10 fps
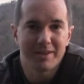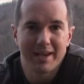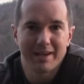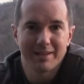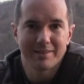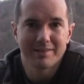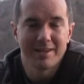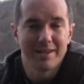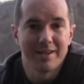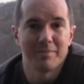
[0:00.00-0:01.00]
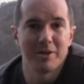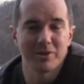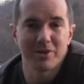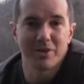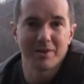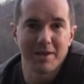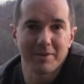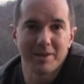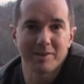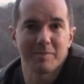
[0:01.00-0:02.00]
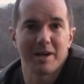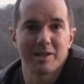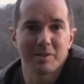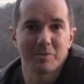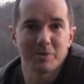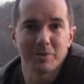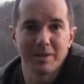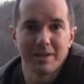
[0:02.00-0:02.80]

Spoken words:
Canons, most of those have customizable